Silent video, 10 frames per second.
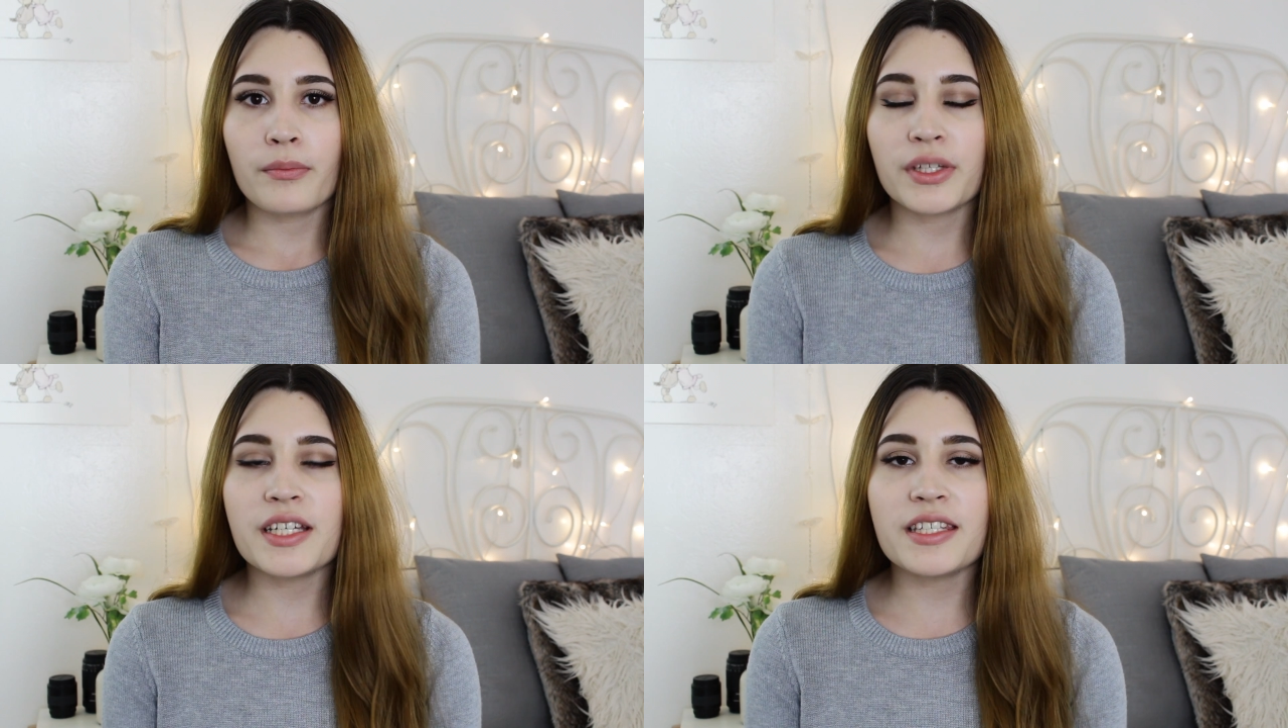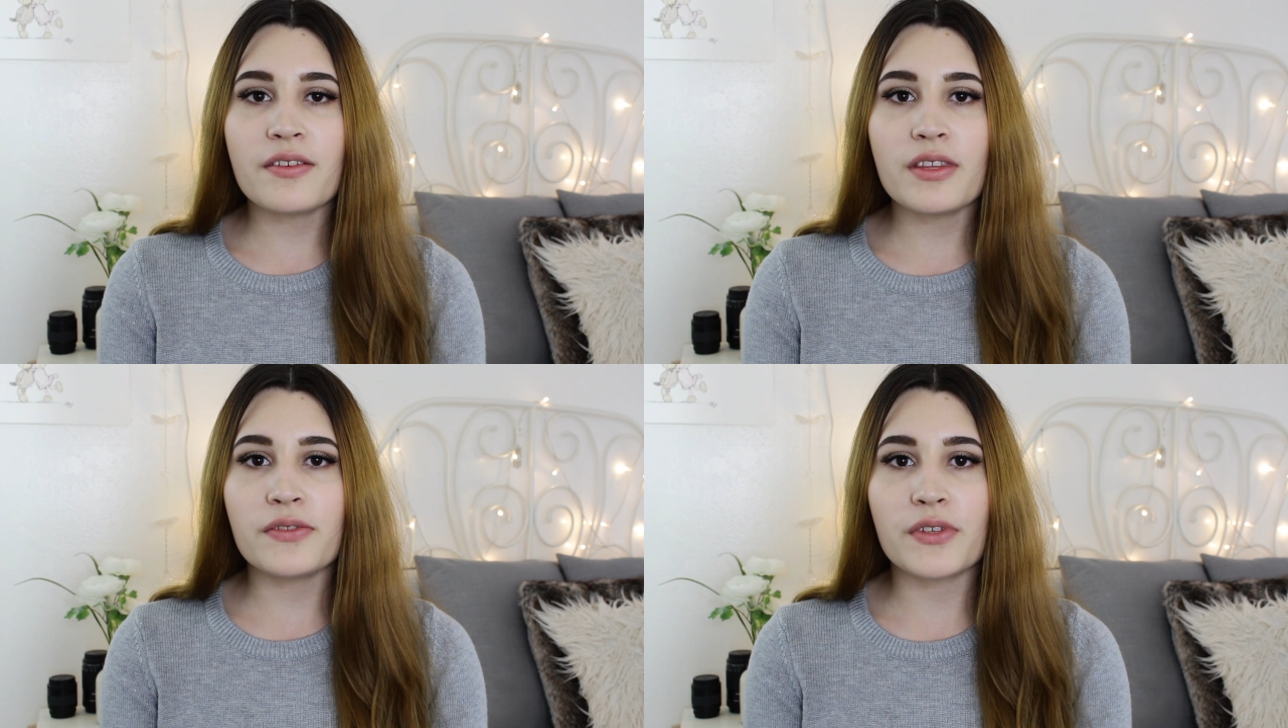Please
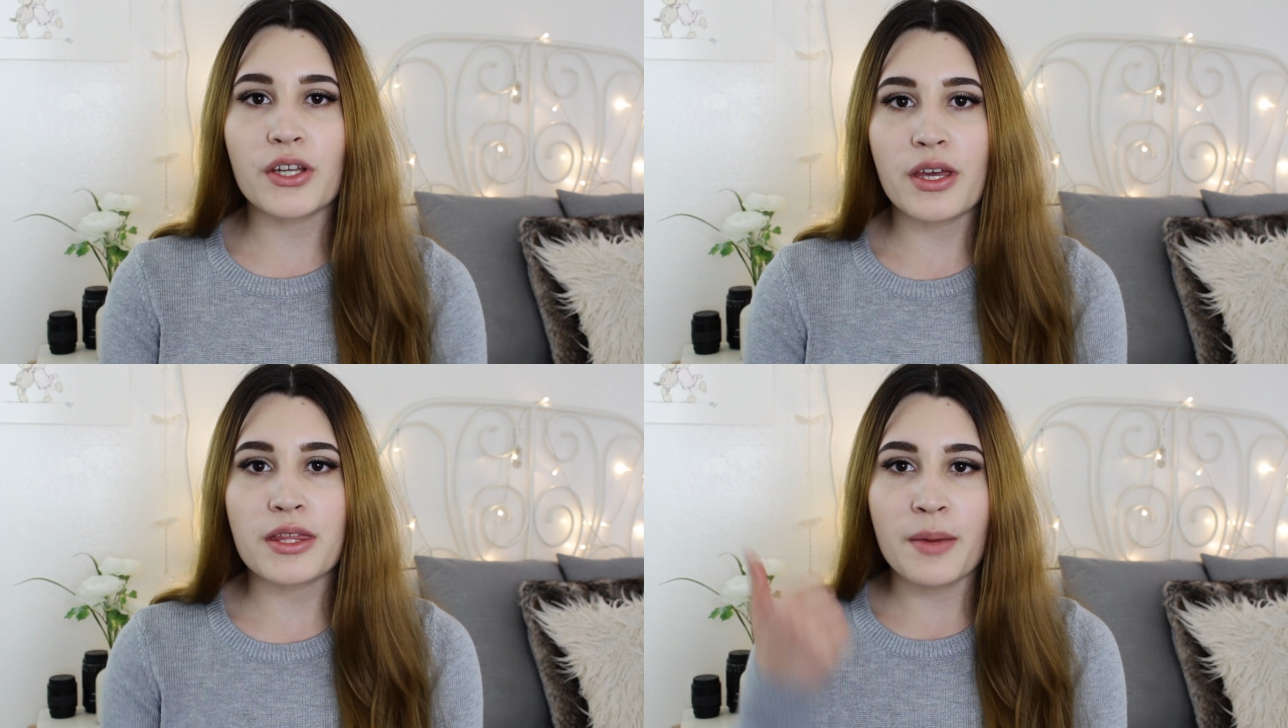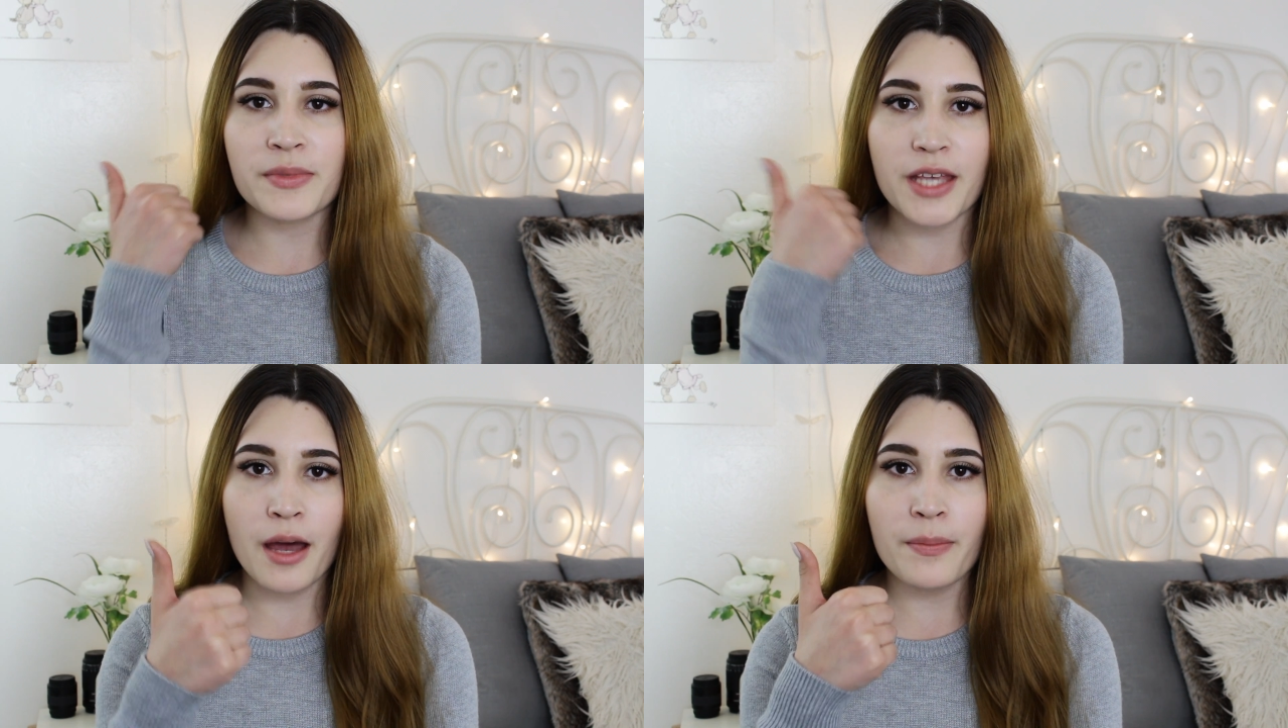give this video a
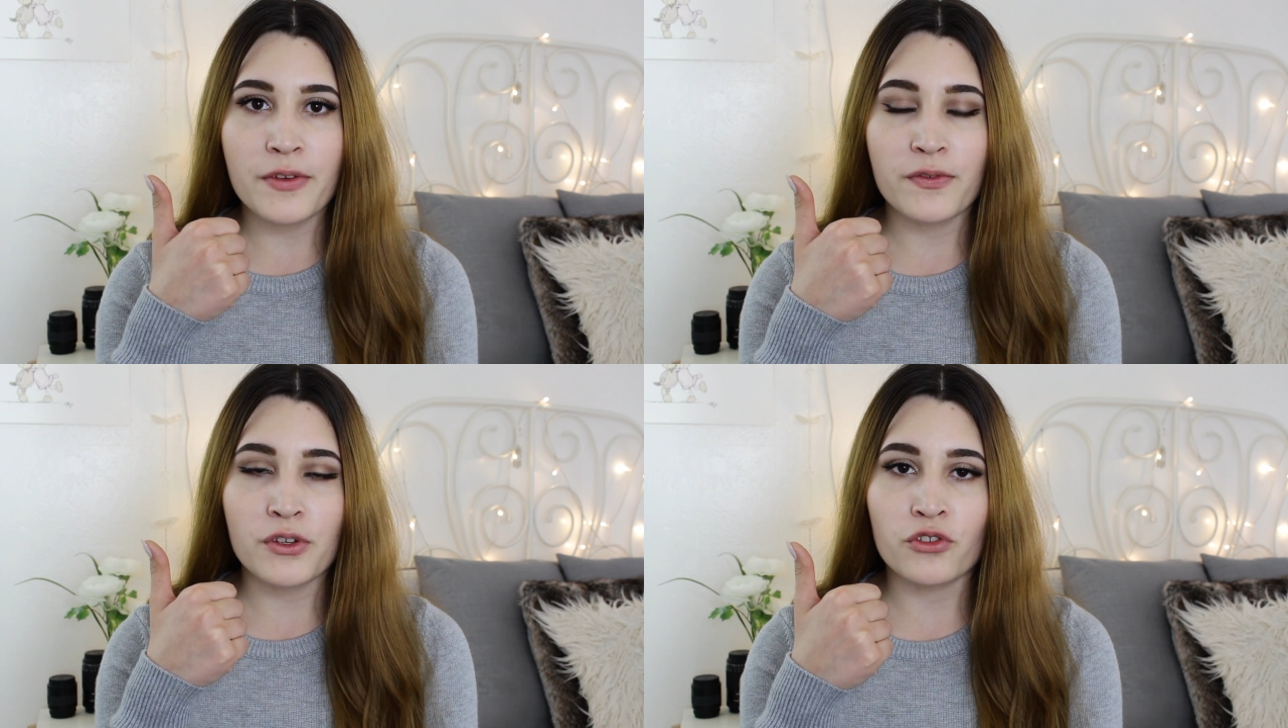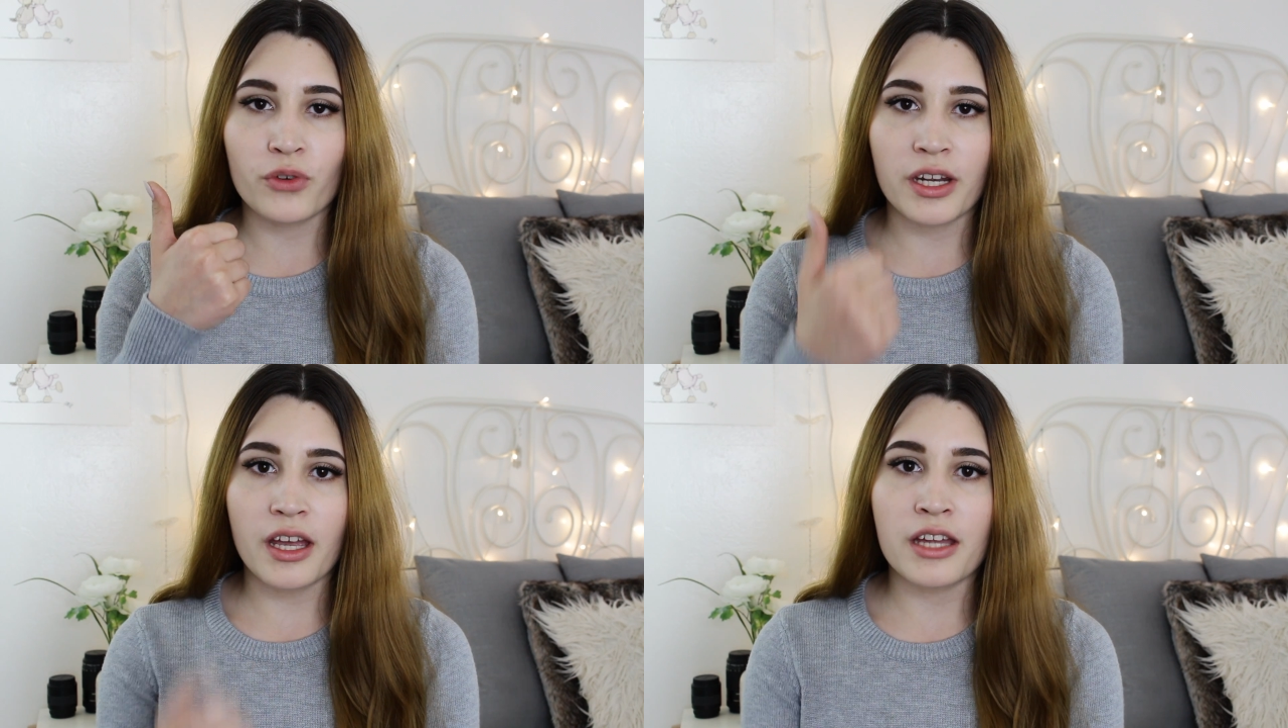thumbs up if you enjoyed it